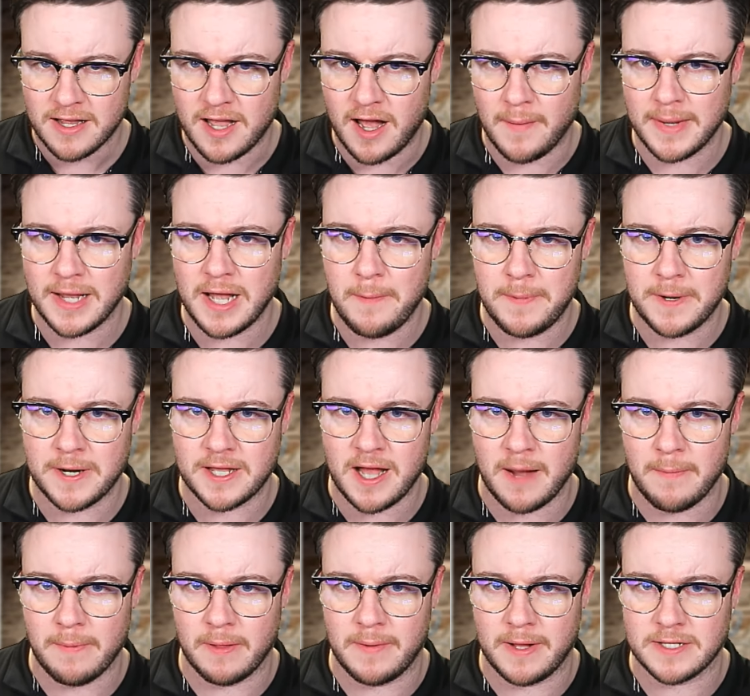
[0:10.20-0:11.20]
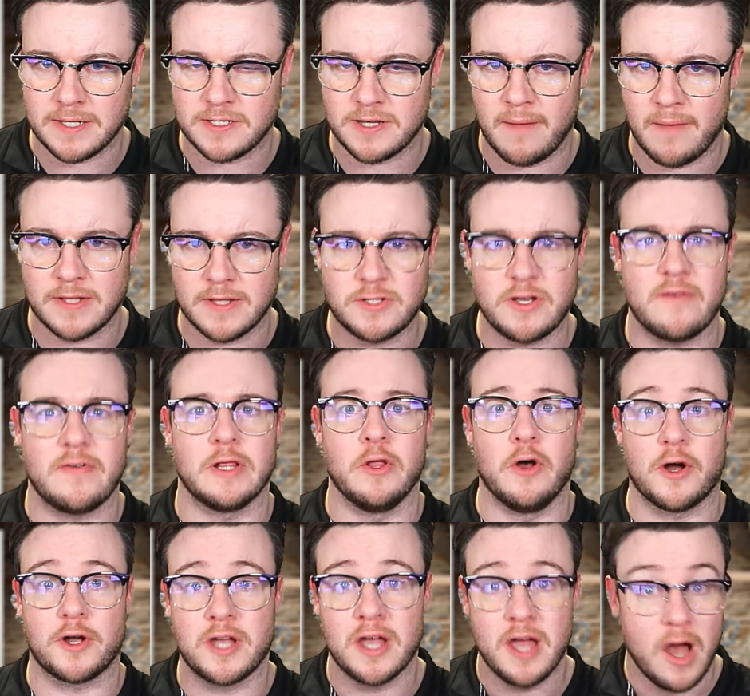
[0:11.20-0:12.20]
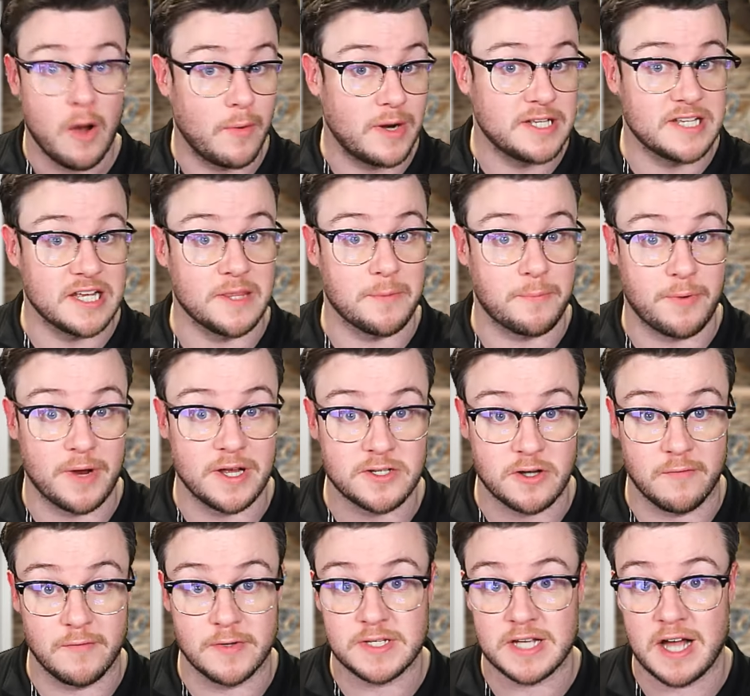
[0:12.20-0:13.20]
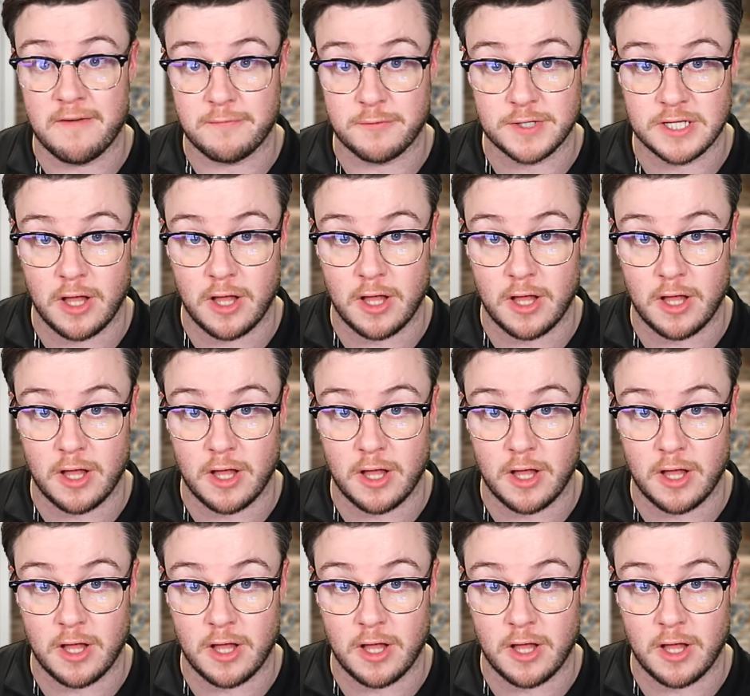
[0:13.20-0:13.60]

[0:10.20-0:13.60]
coming up in a couple of months' time. Let's go have a look at what he said in the press conference after his